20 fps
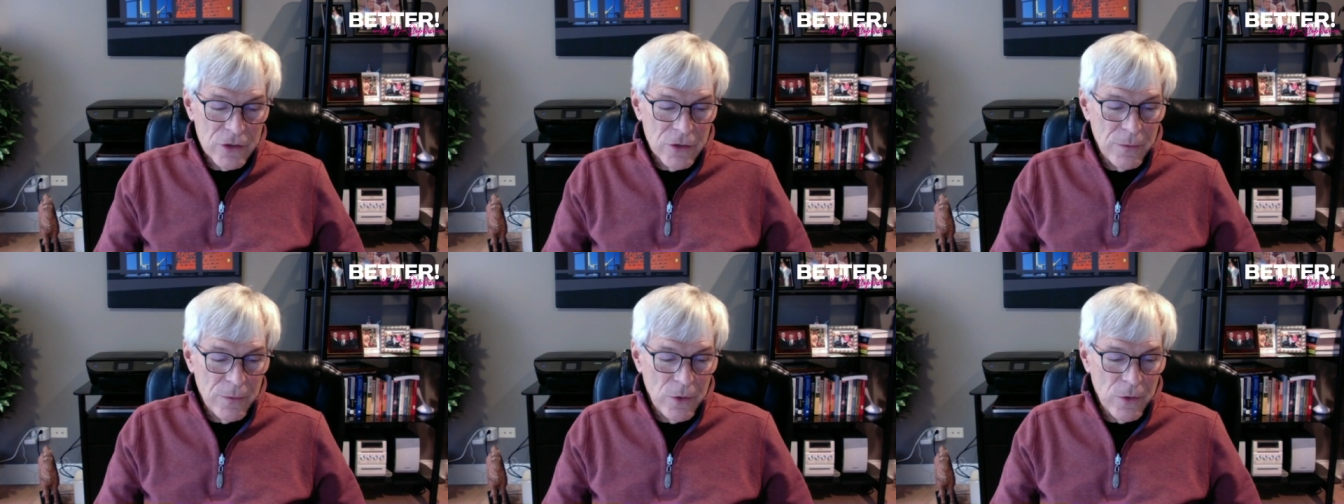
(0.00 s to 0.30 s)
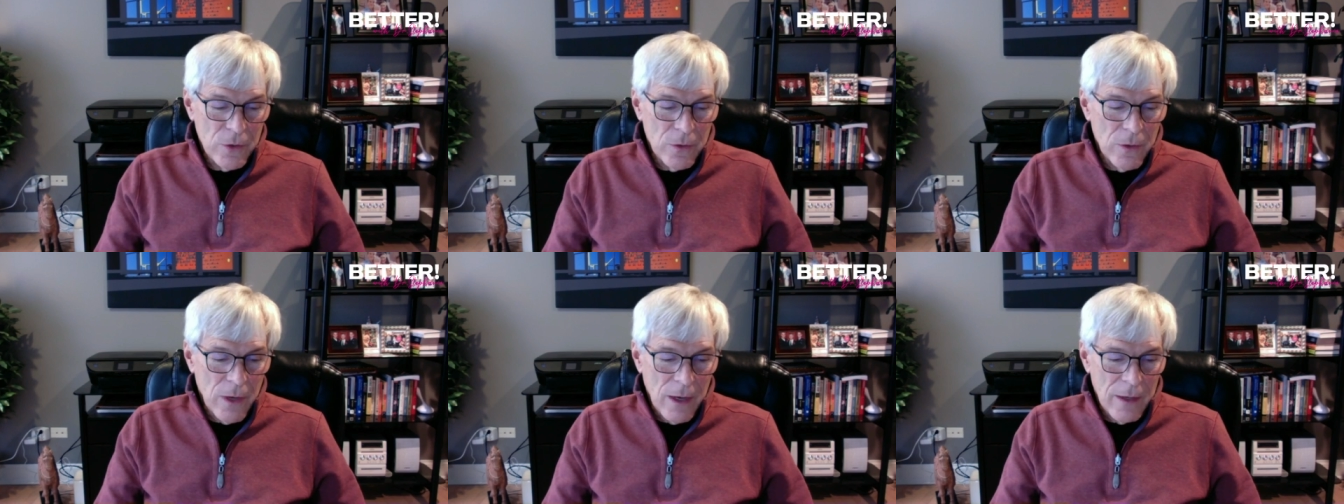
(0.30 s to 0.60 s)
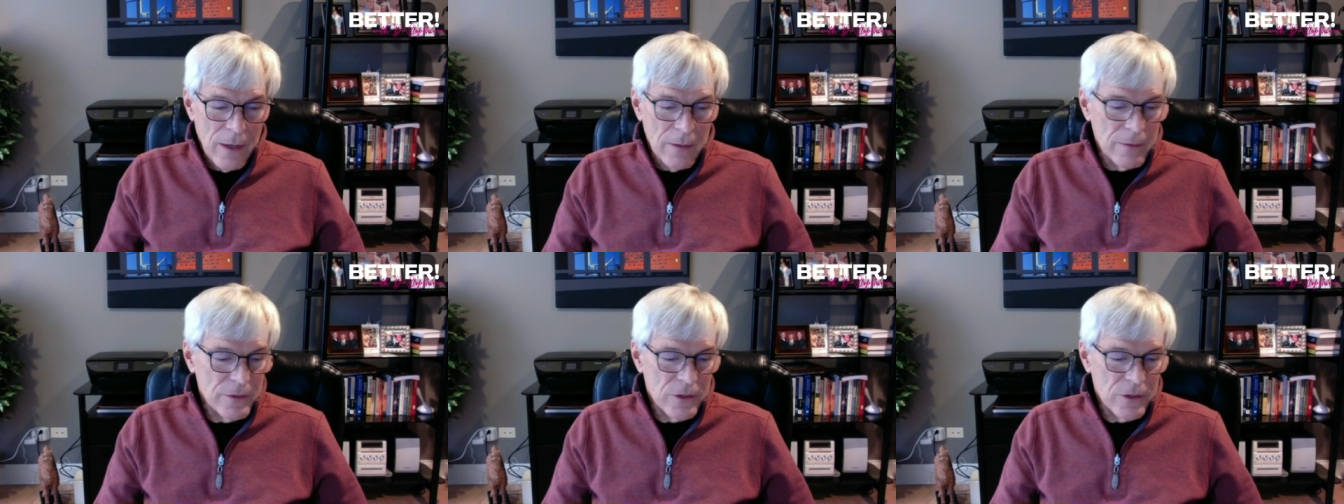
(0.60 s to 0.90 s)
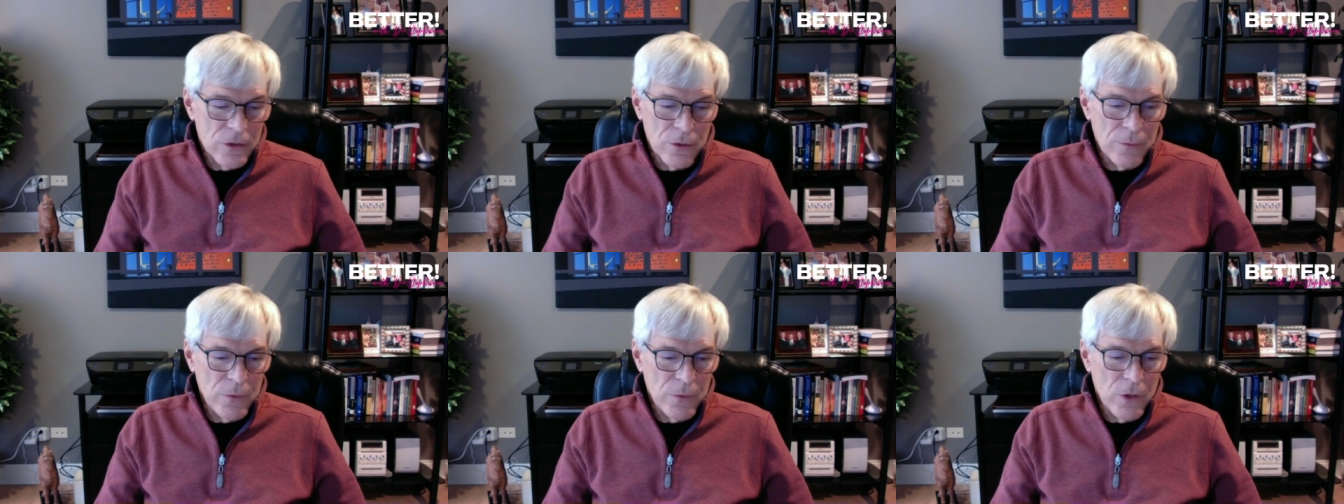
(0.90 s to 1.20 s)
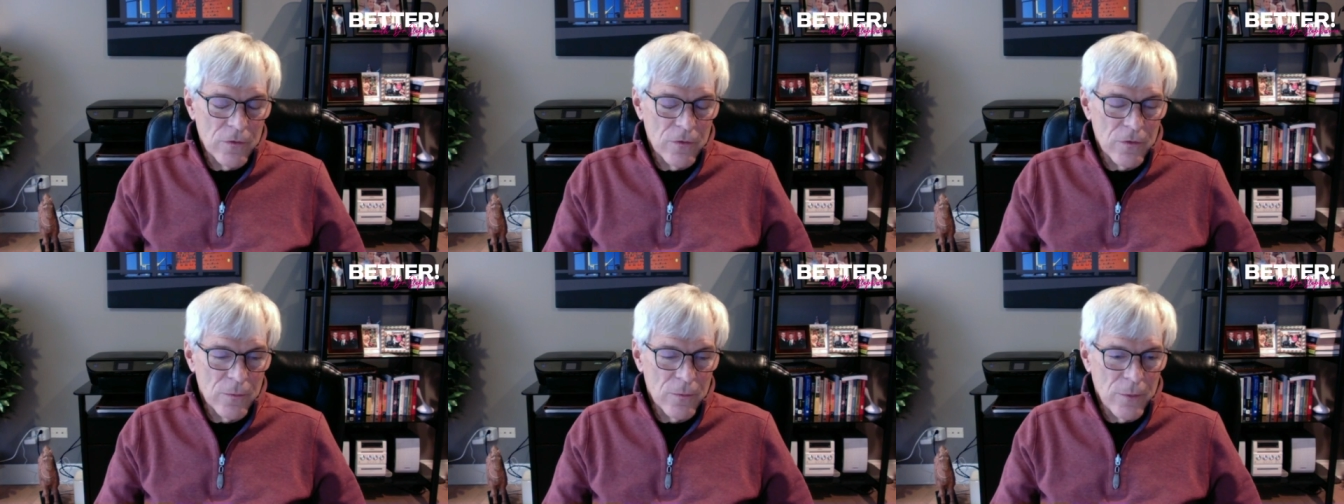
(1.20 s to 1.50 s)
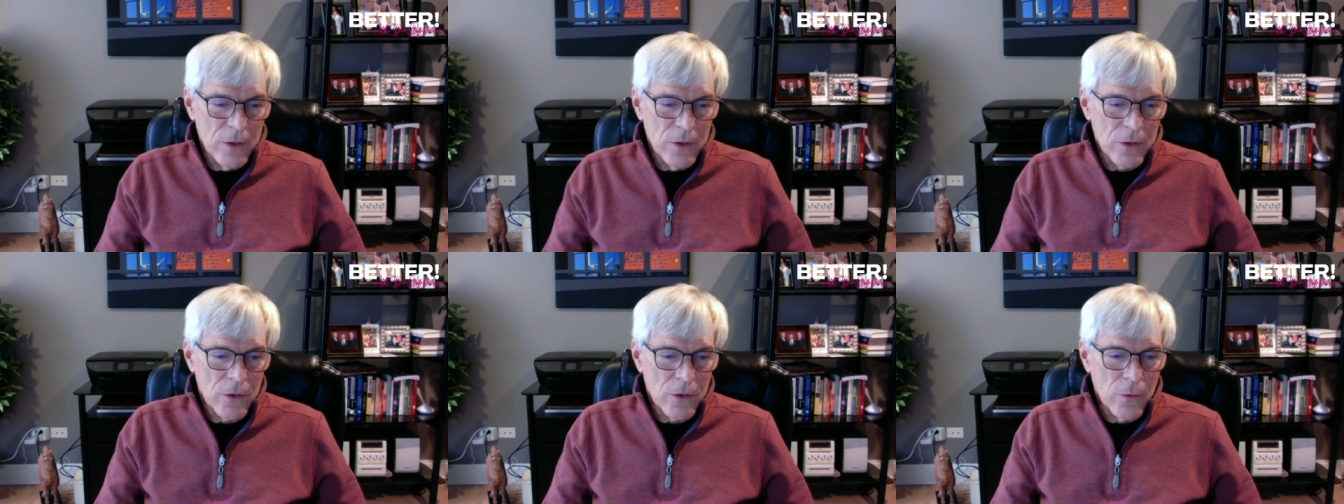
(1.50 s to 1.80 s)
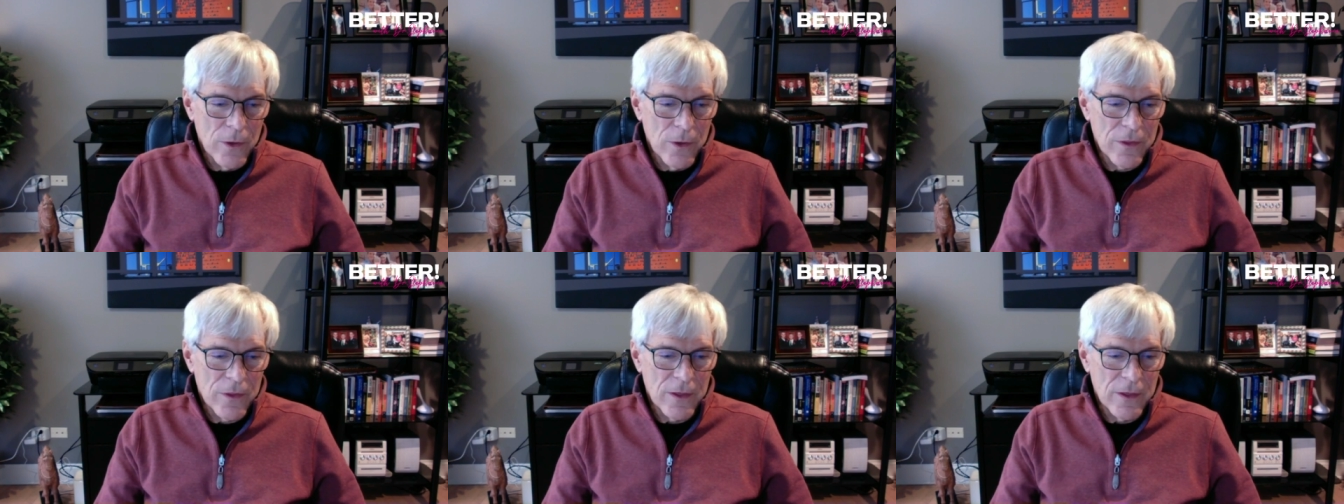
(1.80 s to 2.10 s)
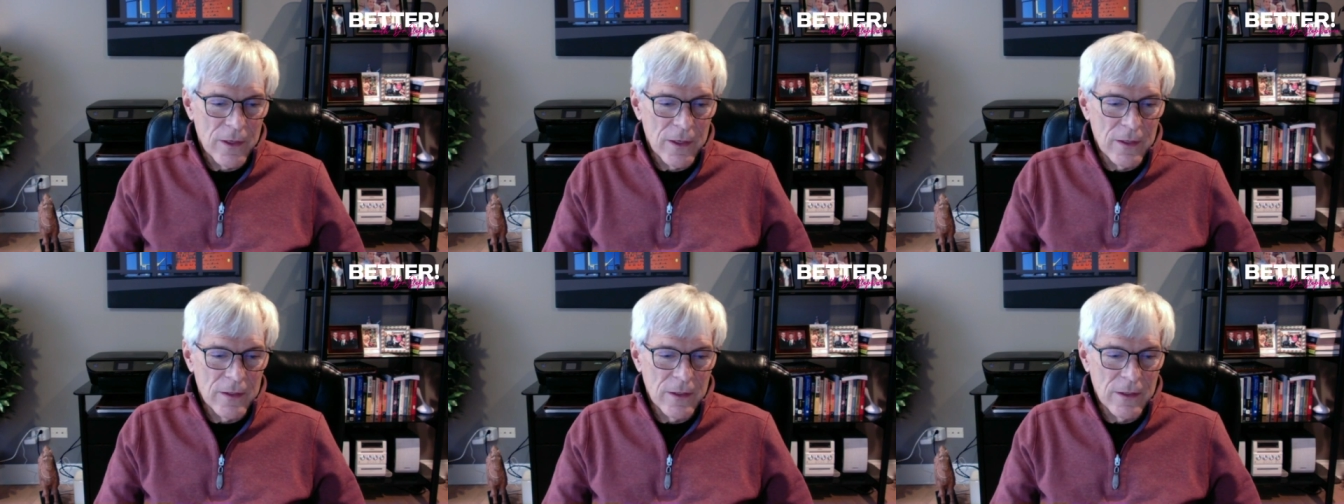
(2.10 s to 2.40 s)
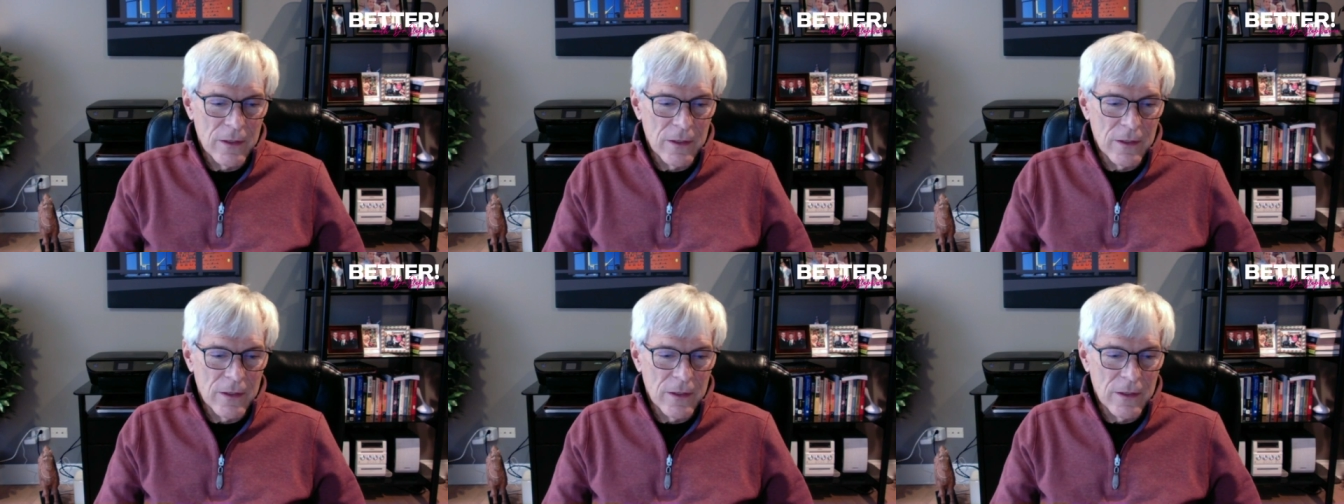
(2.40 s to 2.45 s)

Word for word: assume you're familiar with it,